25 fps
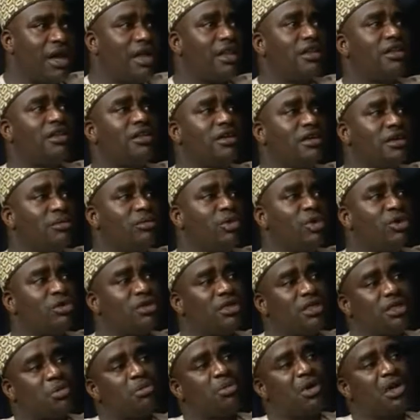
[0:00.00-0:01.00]
and the
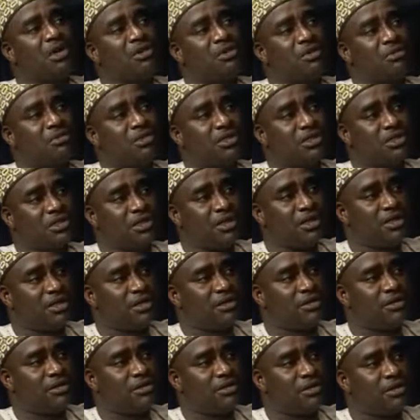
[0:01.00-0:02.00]
remotest part of the
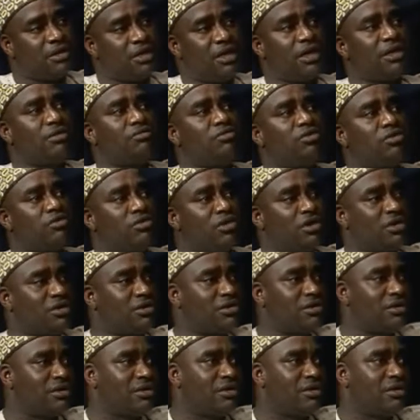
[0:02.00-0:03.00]
state, every
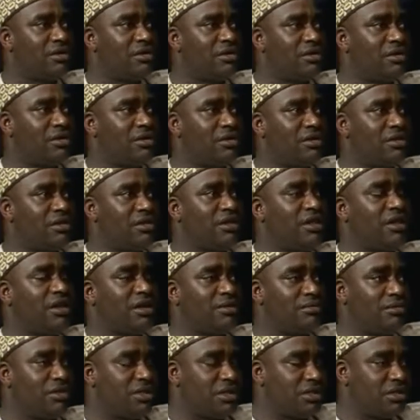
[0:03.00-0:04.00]
ward they
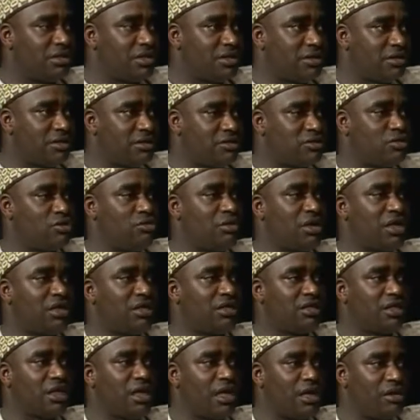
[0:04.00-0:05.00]
have this. So by
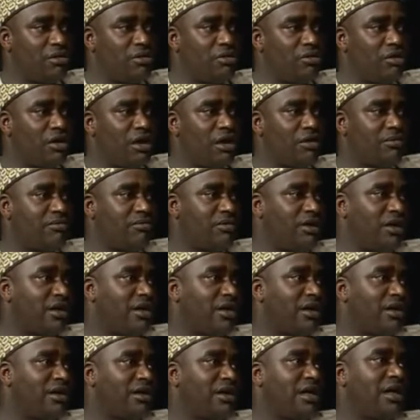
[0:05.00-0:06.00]
the time you have
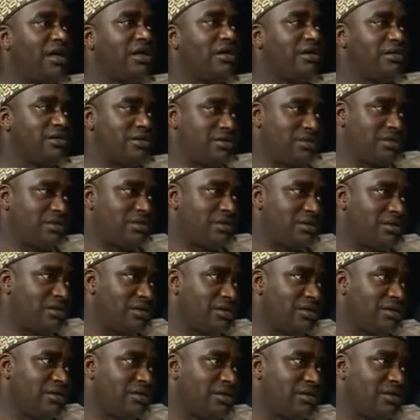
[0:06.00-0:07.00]
health
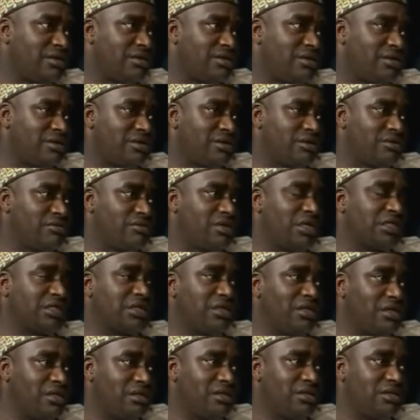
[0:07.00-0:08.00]

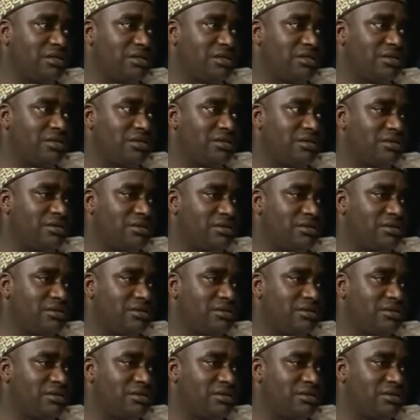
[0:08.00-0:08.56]
facilities